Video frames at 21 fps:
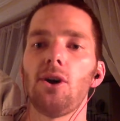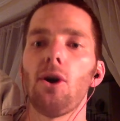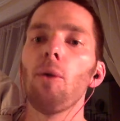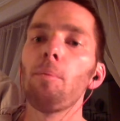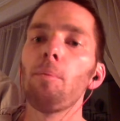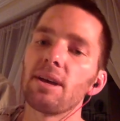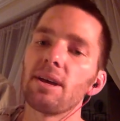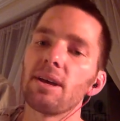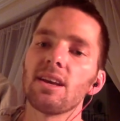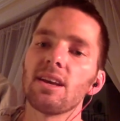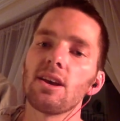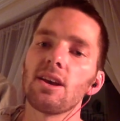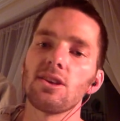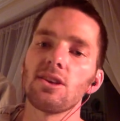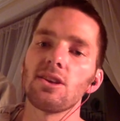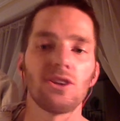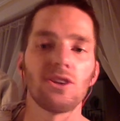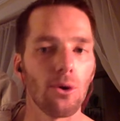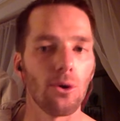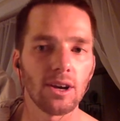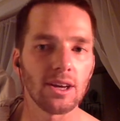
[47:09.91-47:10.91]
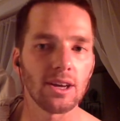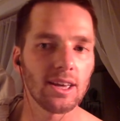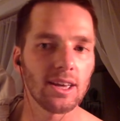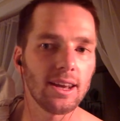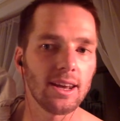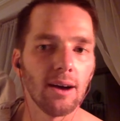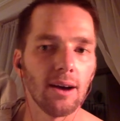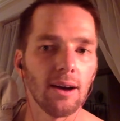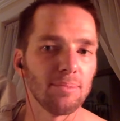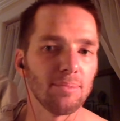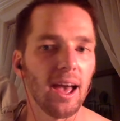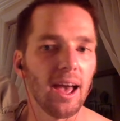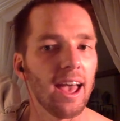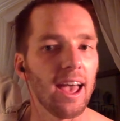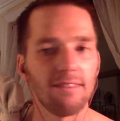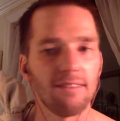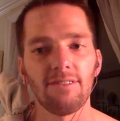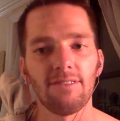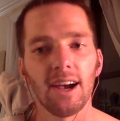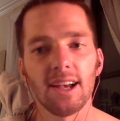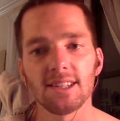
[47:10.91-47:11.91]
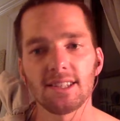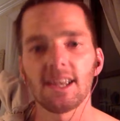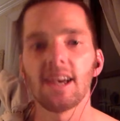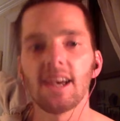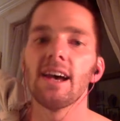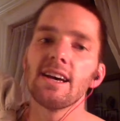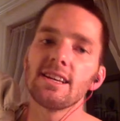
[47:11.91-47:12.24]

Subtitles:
Hoping yoga can help. Advice?